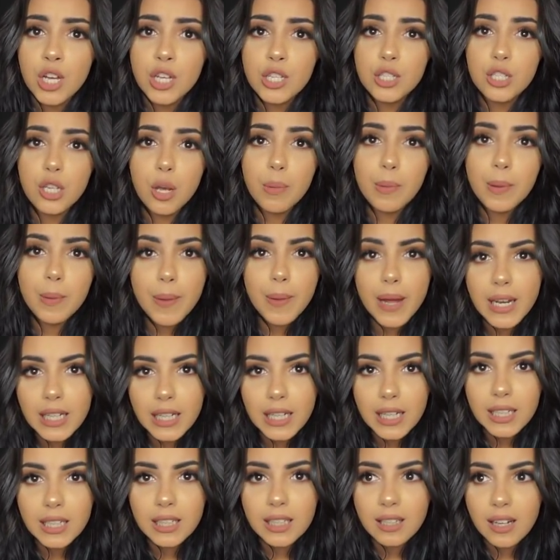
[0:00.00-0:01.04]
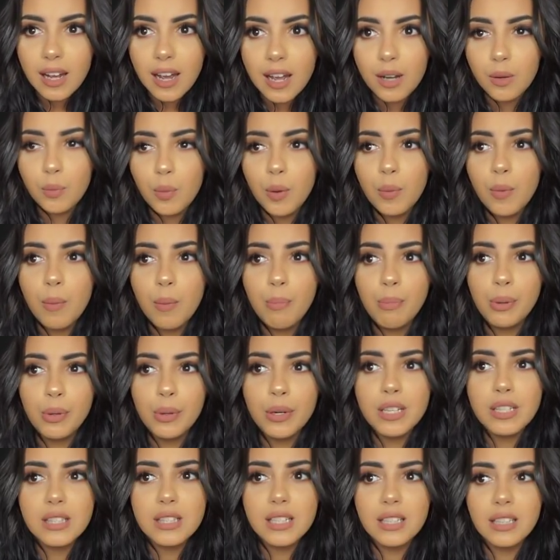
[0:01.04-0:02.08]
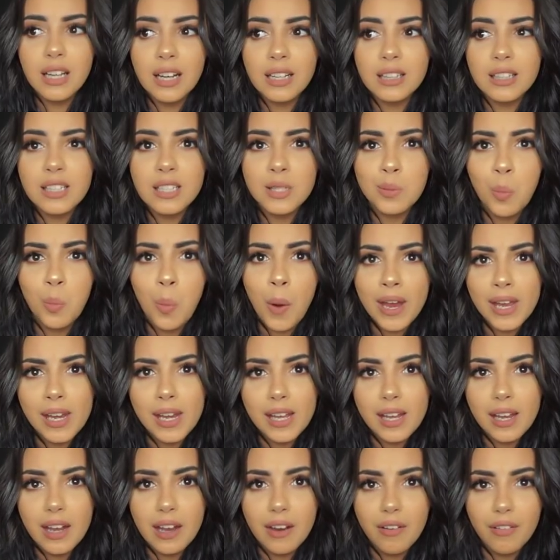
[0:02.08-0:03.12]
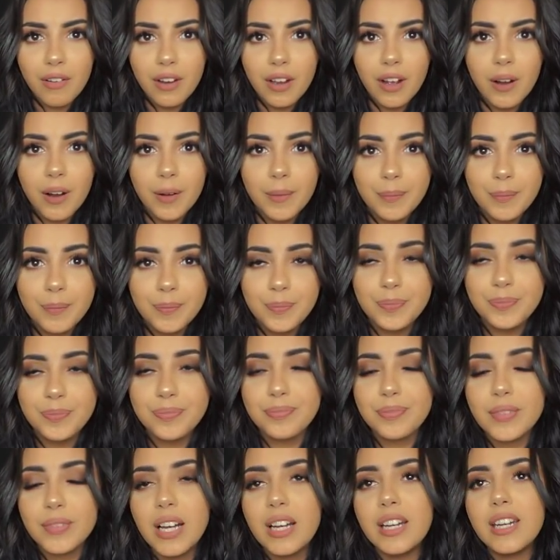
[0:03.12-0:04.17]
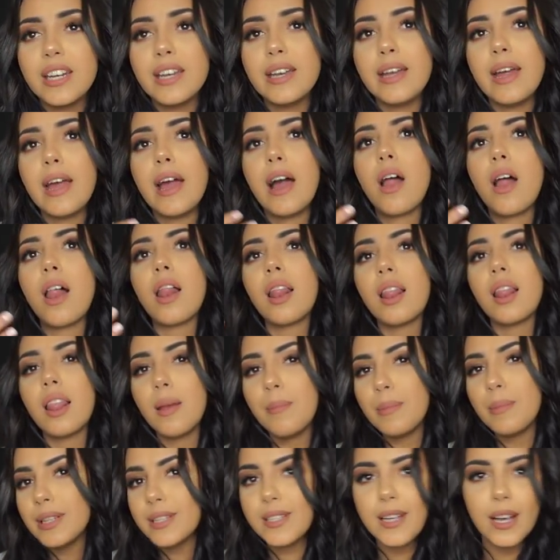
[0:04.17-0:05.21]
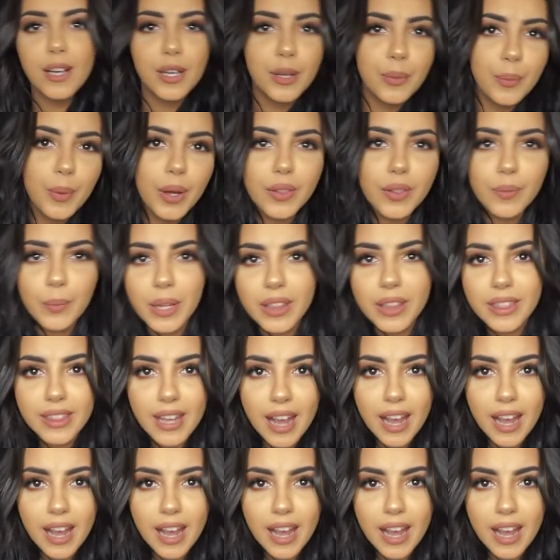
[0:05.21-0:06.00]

So we went in and we were put into like this waiting area. Now, let me tell you what went